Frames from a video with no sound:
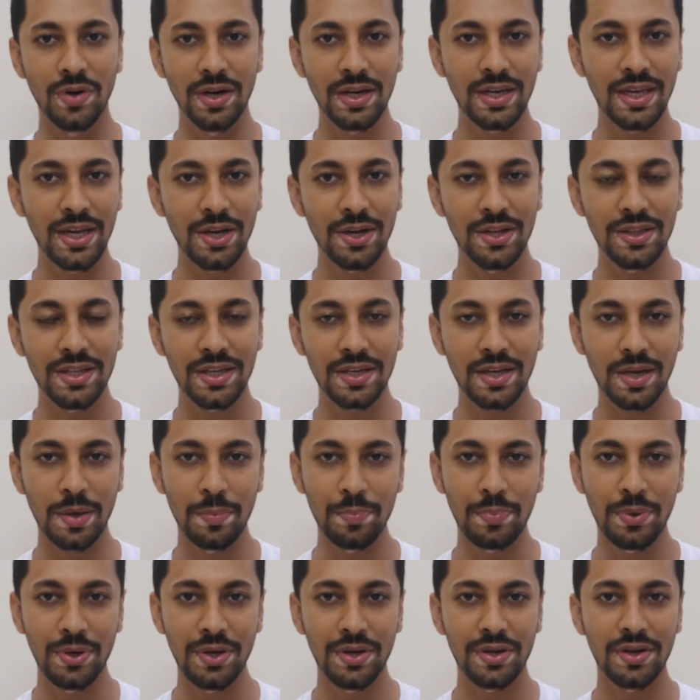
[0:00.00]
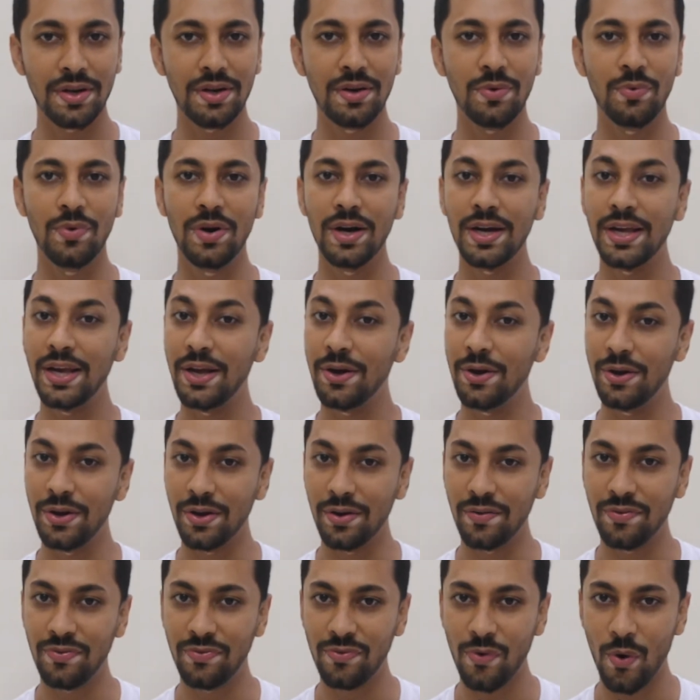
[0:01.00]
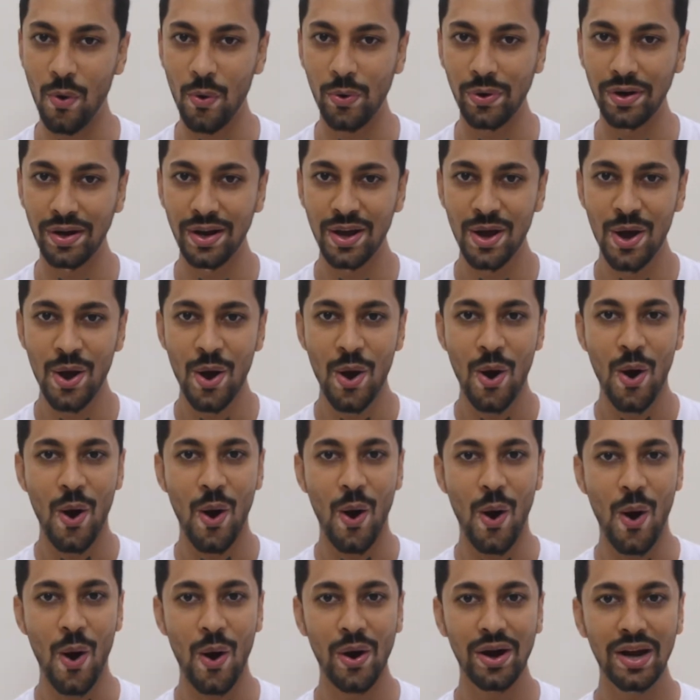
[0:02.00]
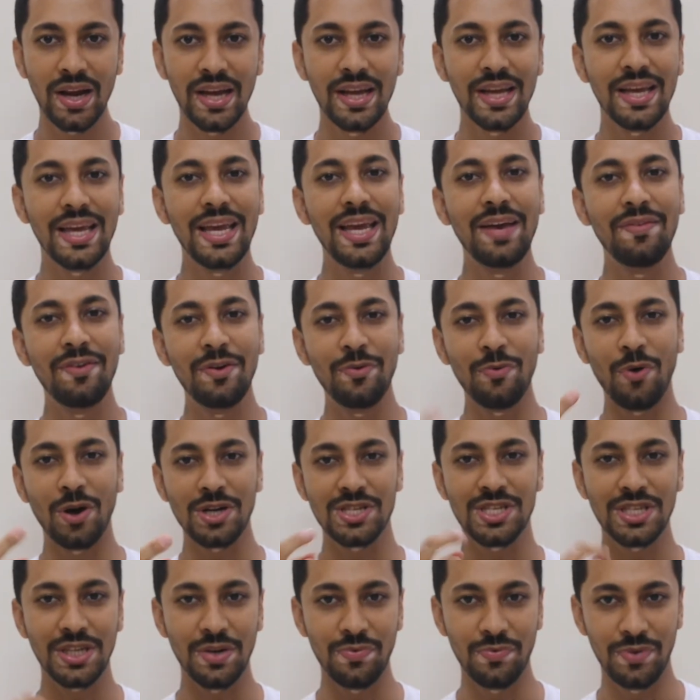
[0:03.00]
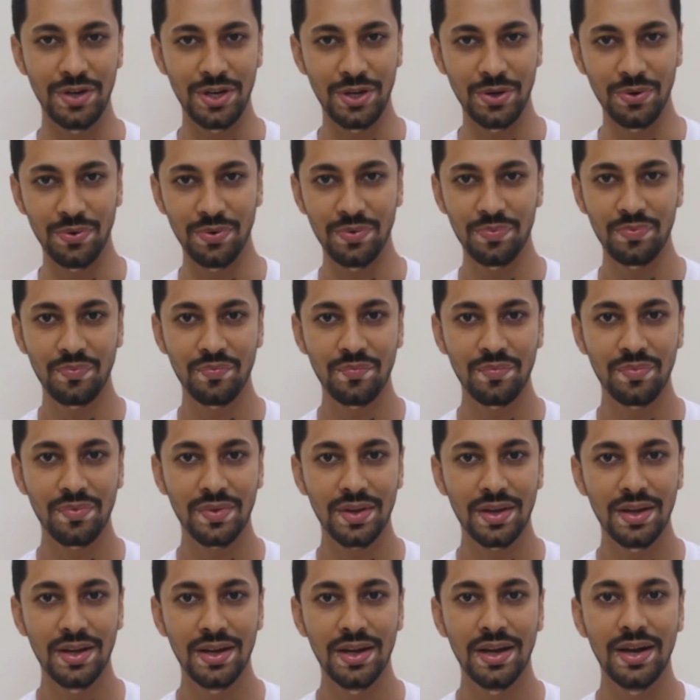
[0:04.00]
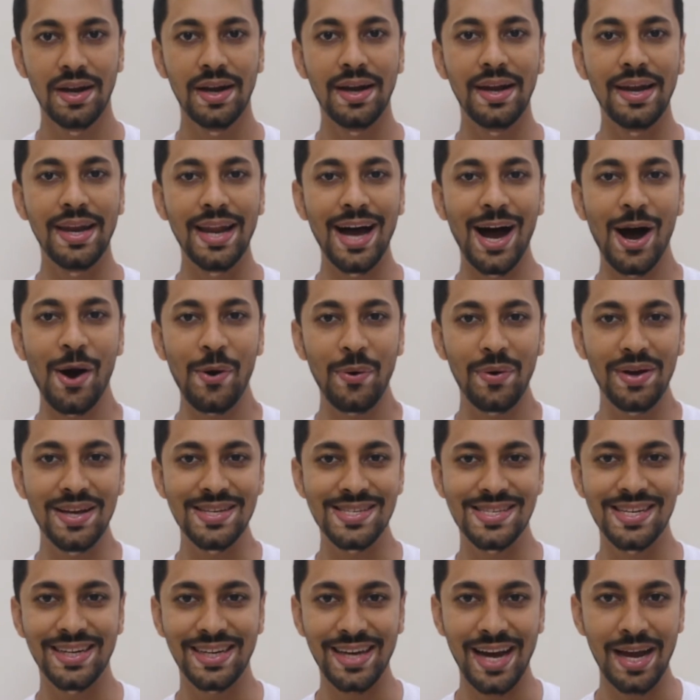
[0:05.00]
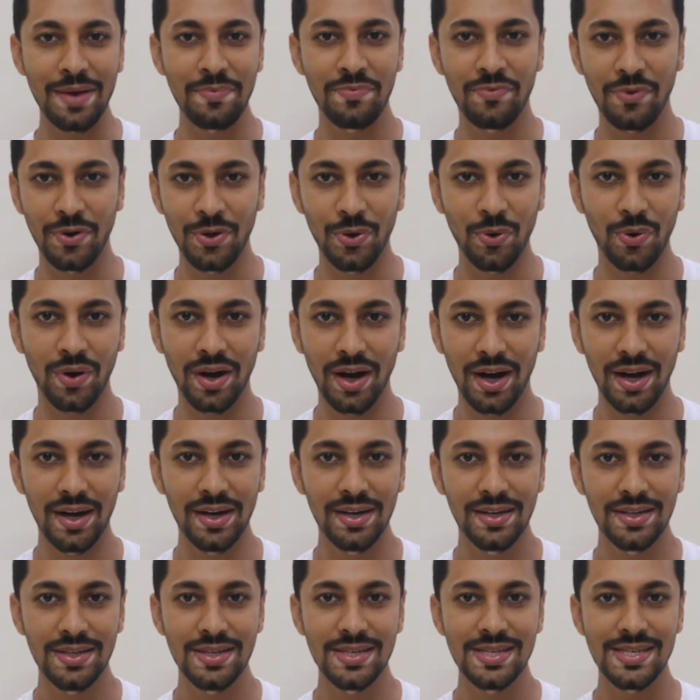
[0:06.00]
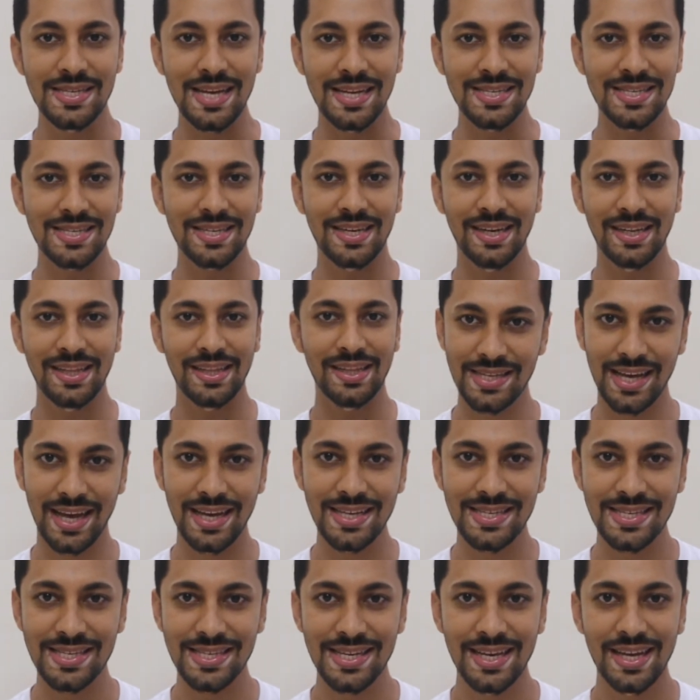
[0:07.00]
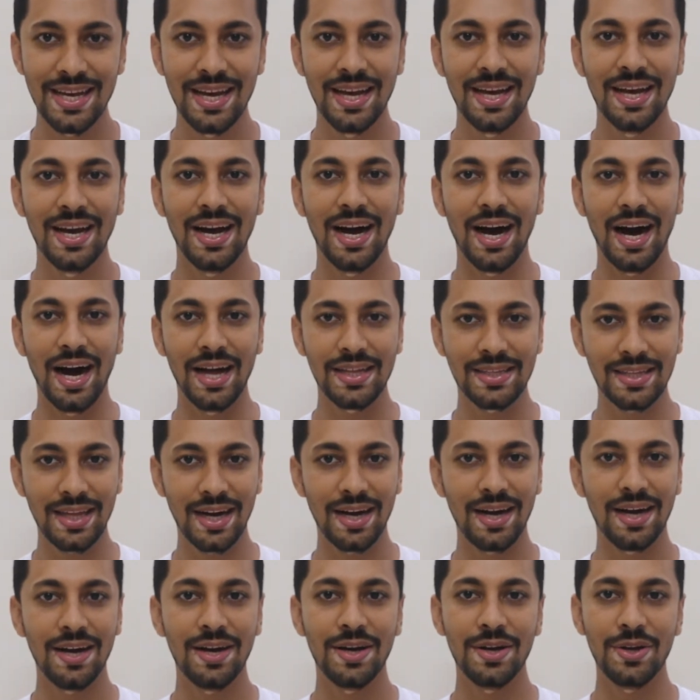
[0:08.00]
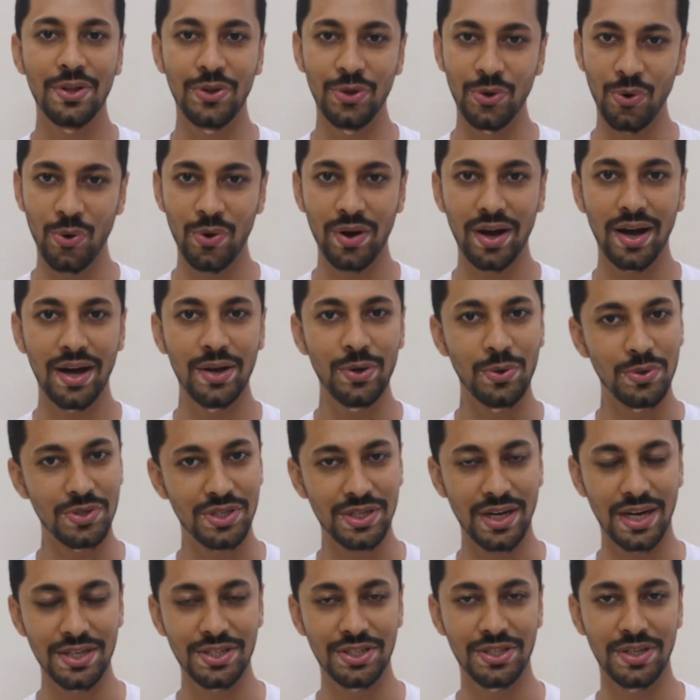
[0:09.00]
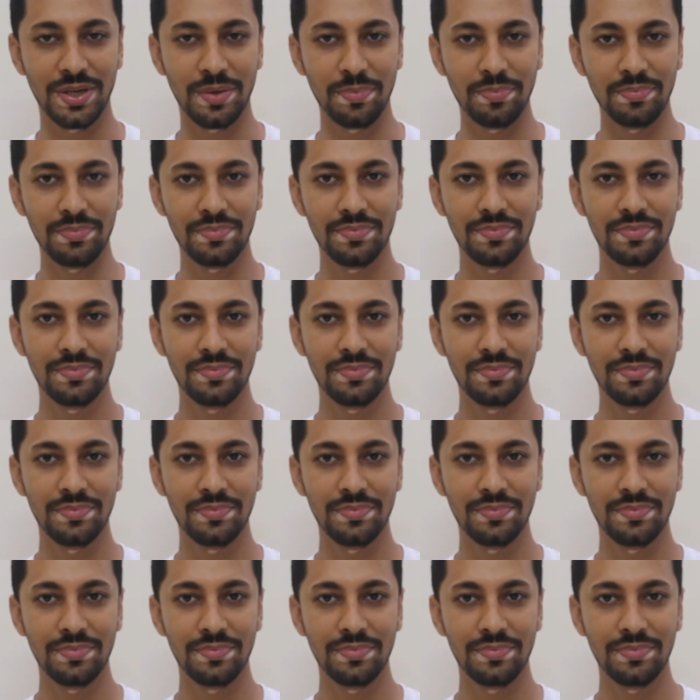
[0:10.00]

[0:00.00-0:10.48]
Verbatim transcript: working on the computer, working on your phone, or even watching a video, now is the time for yoga. Sanskrit says, Atha Yoganushasanam.